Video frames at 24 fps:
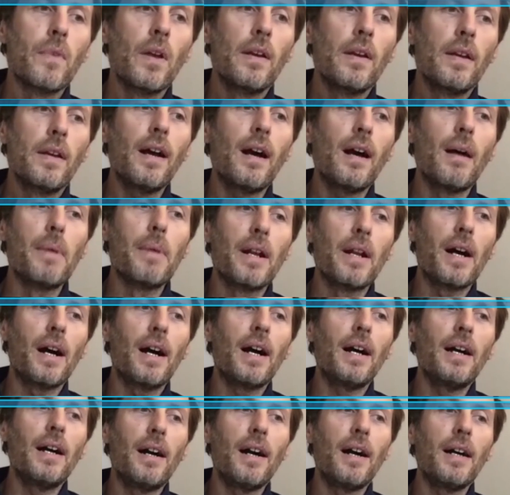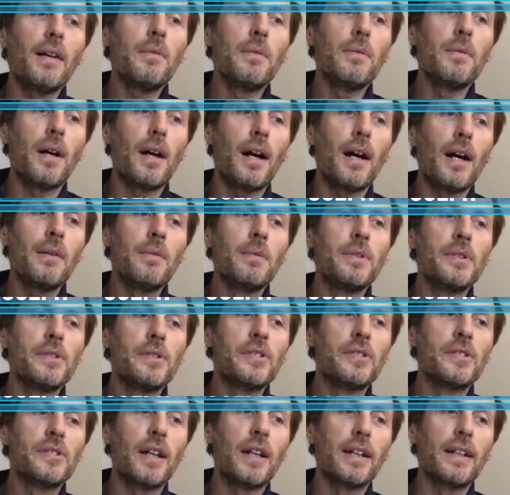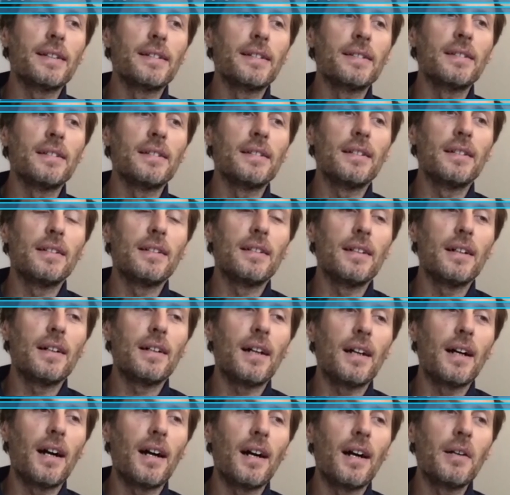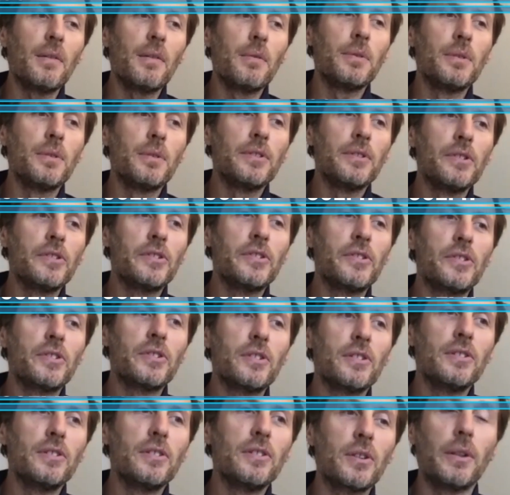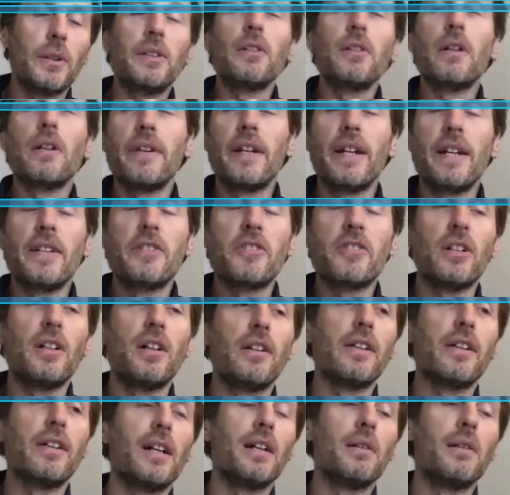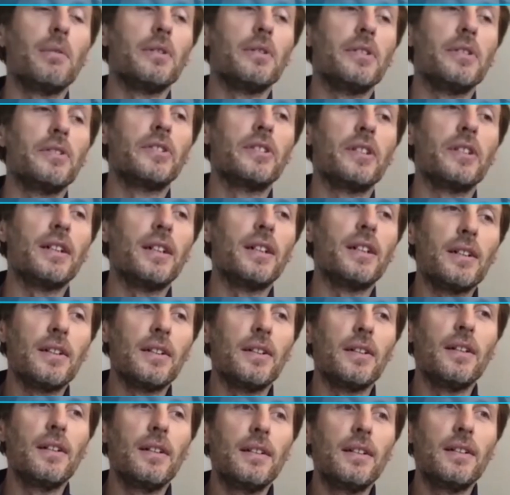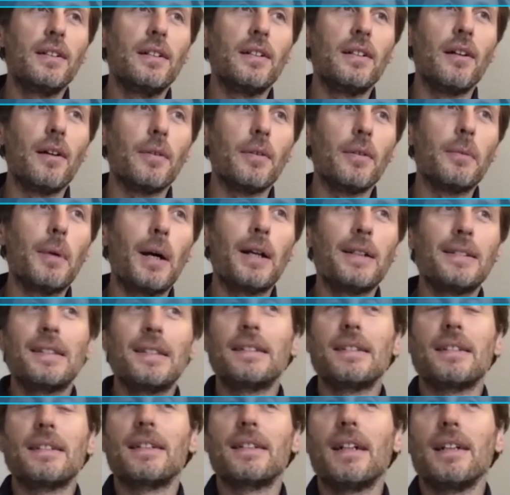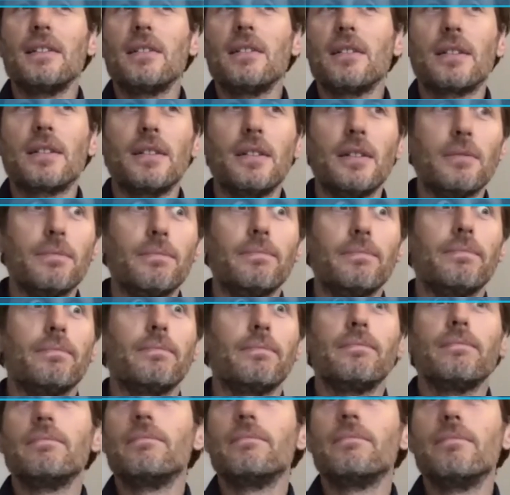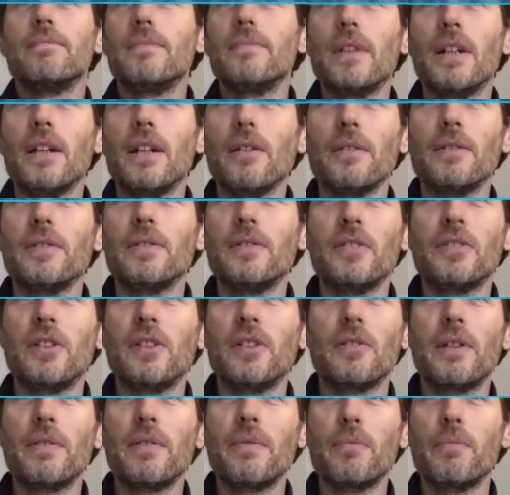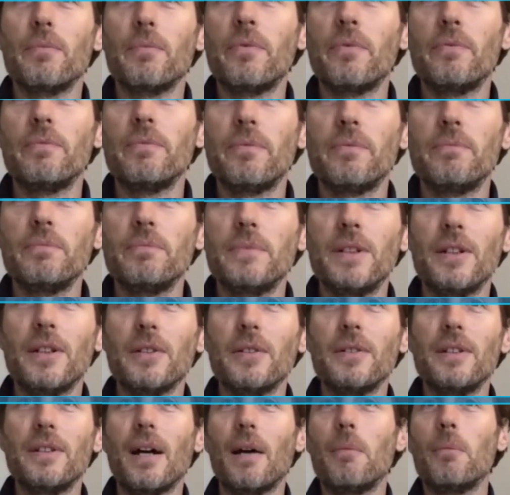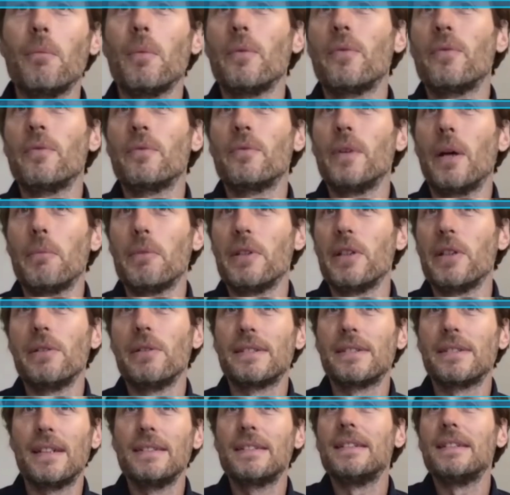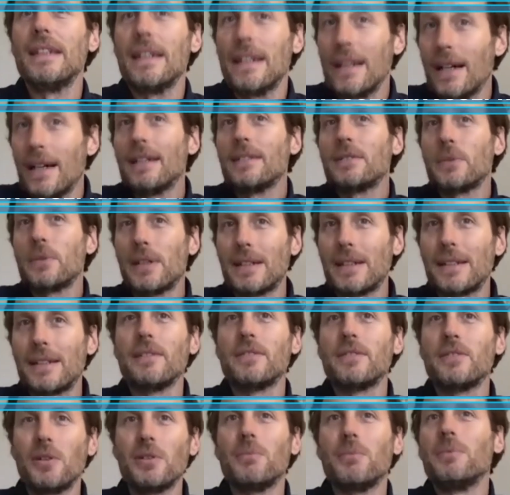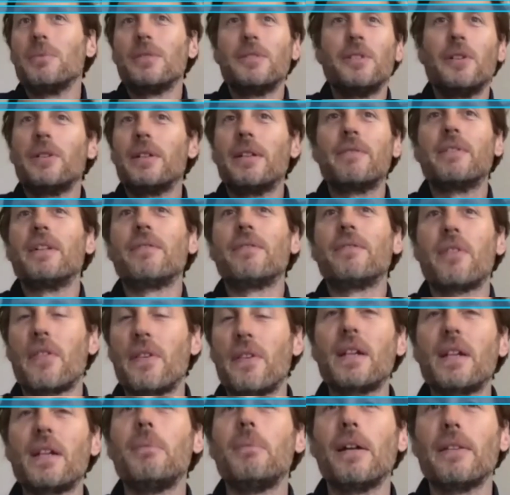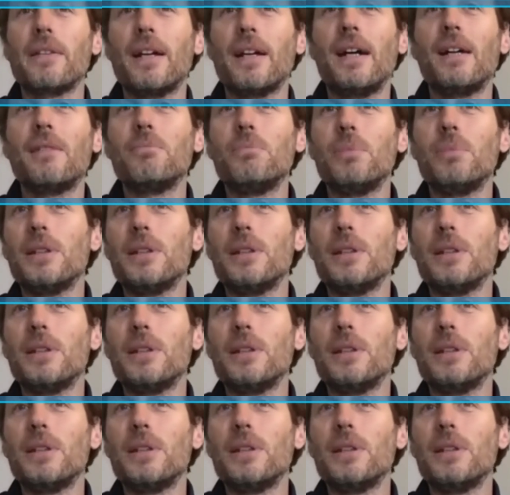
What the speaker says: yeah, I mean, I was, I guess, I was, so I don't have NHR, and I was, I said to the guy, look, just don't even, I'm a US entity. That's what I kind of told him. You don't even have to think about that.